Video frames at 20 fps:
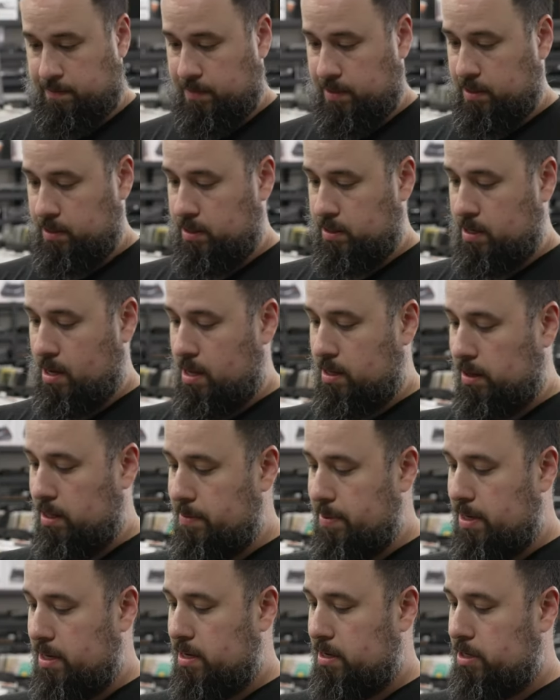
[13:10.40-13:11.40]
This is on
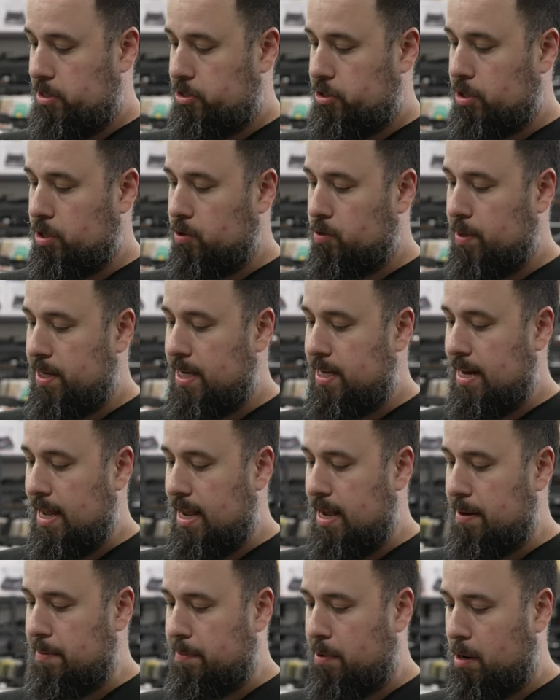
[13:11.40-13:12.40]
limited edition green
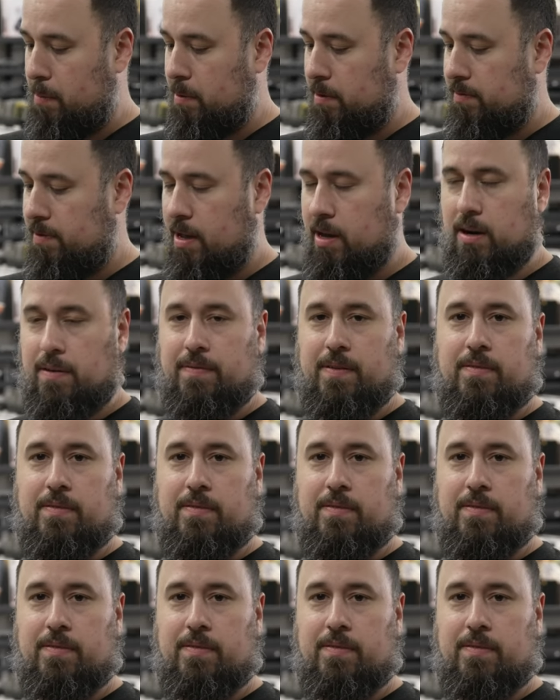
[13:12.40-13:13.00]
and purple vinyl